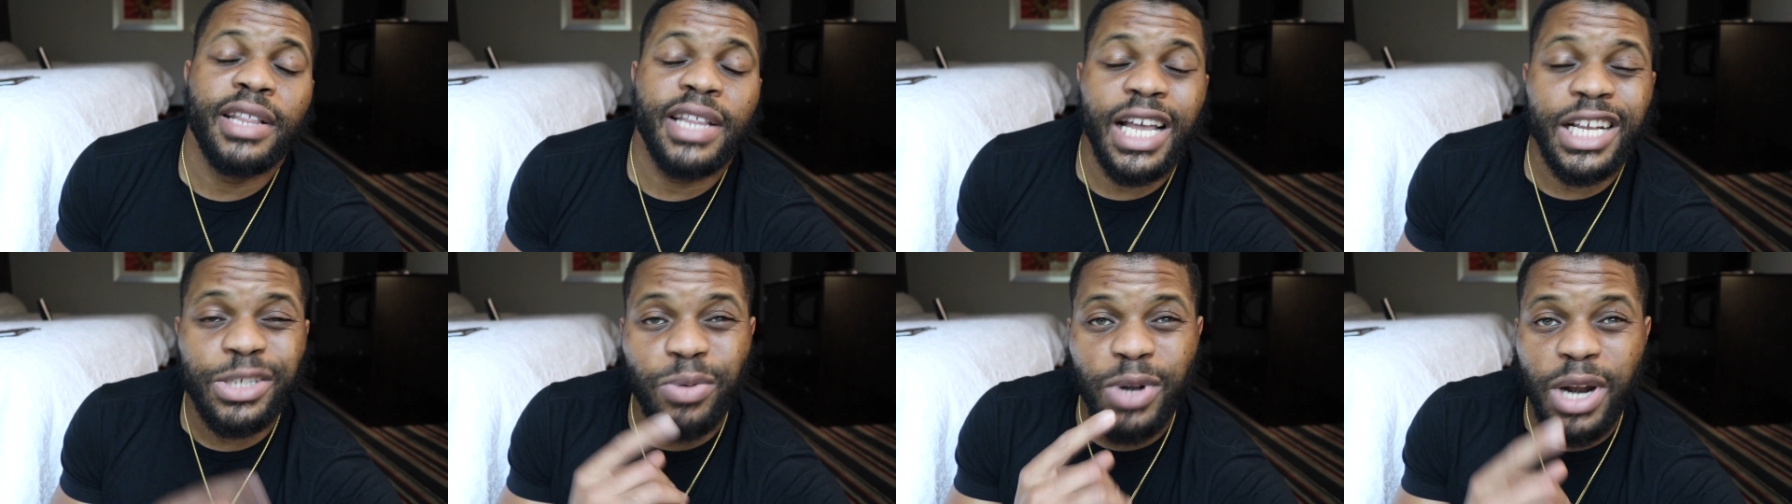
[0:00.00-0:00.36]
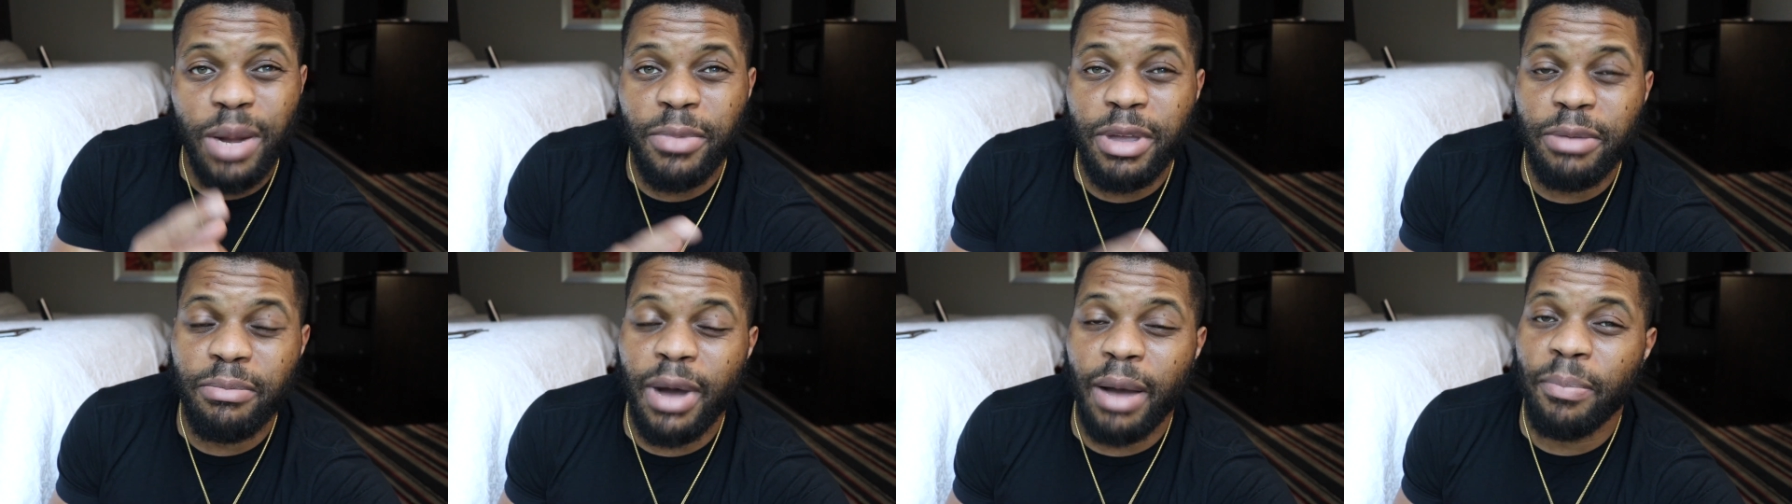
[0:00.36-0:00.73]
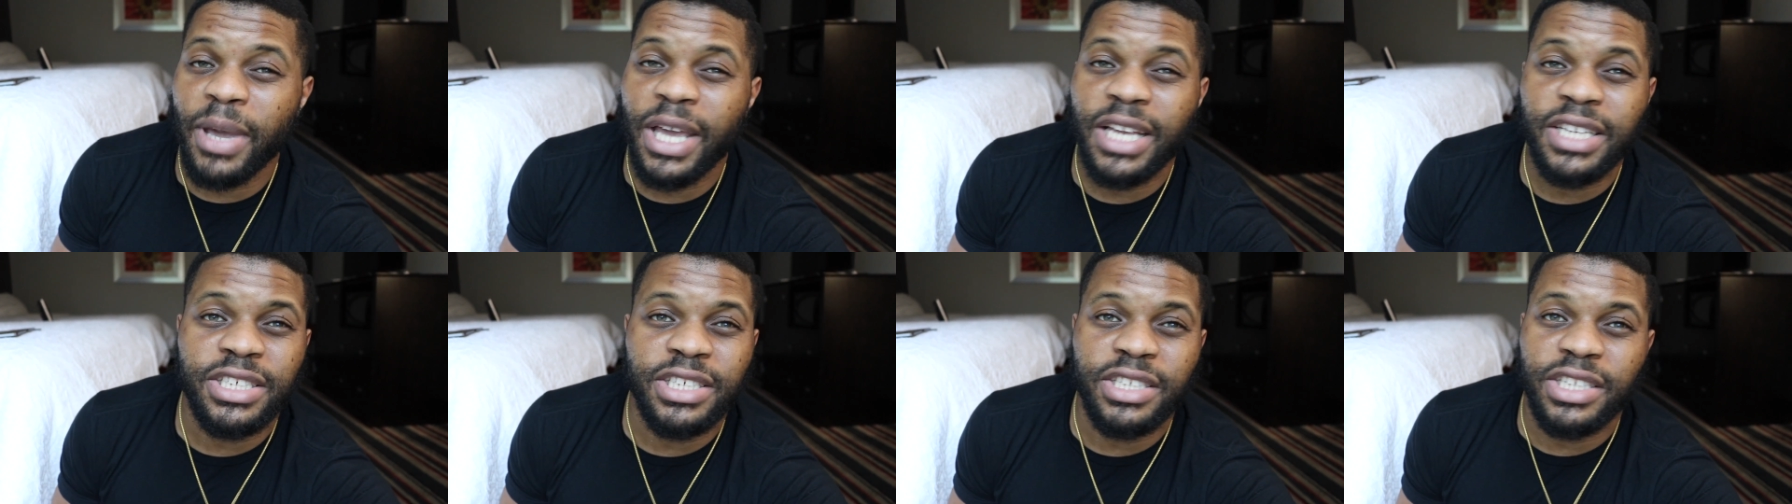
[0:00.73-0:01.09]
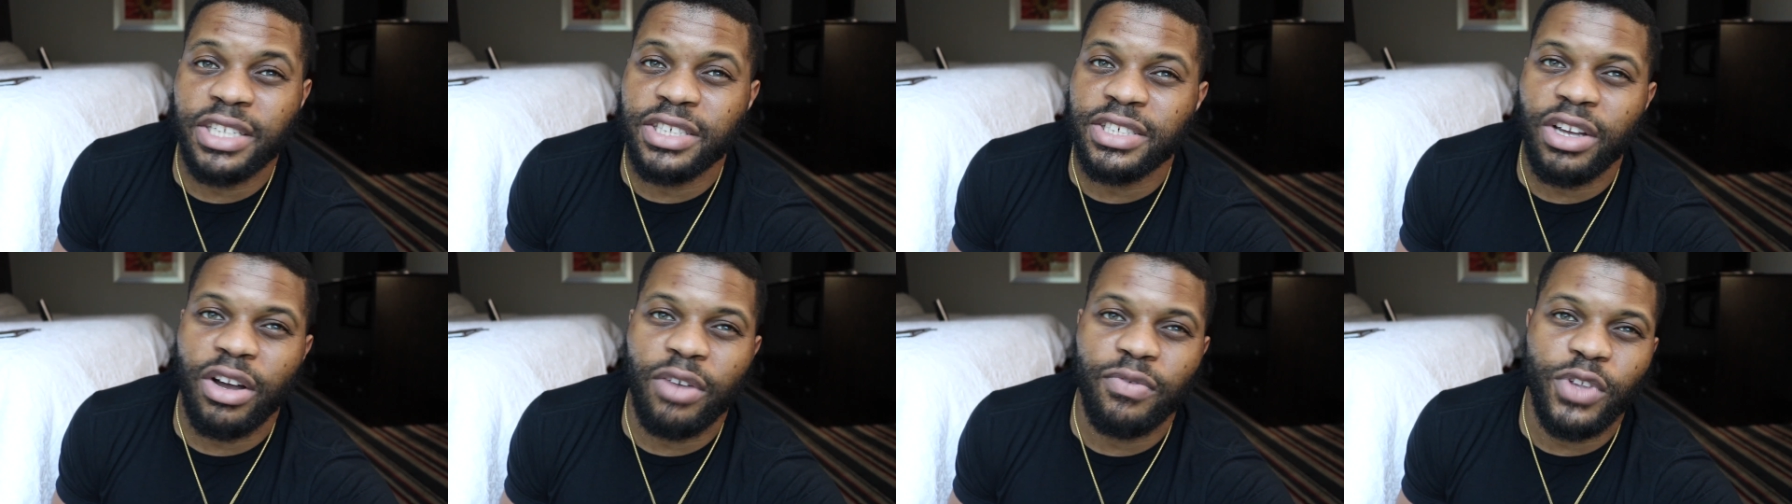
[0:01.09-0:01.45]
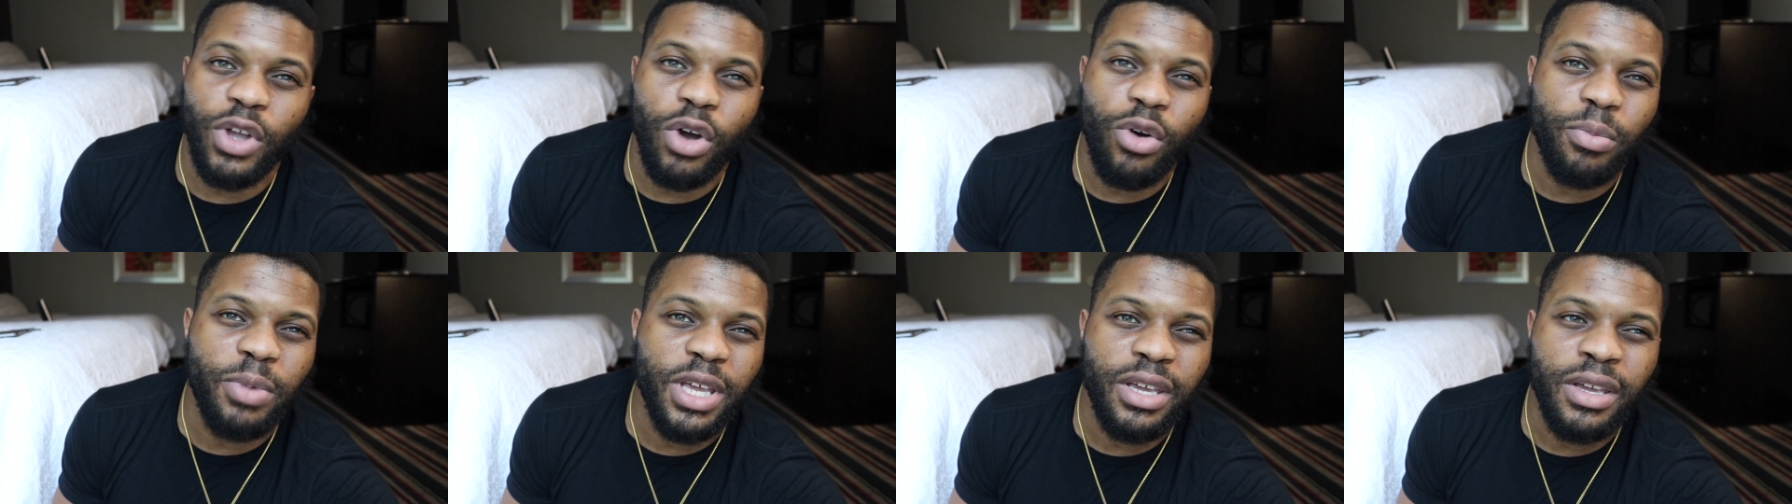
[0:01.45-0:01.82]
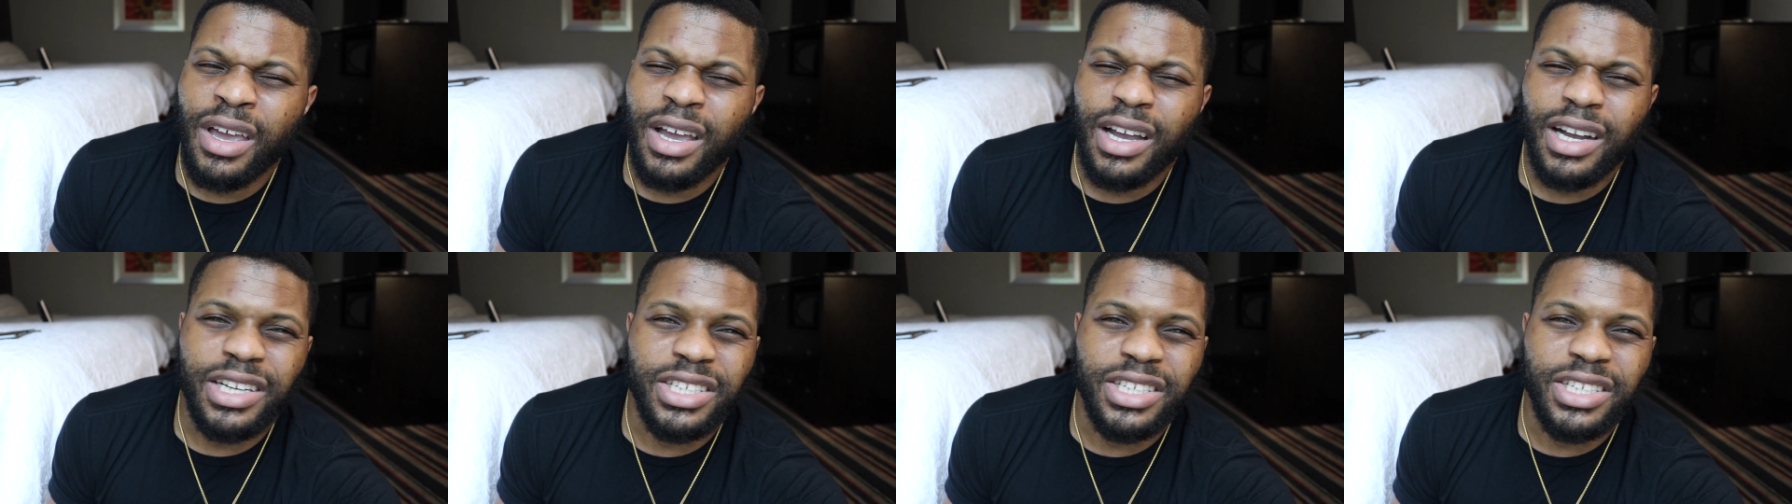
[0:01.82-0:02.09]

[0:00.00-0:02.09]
That's what I mean by pacing yourself. Don't be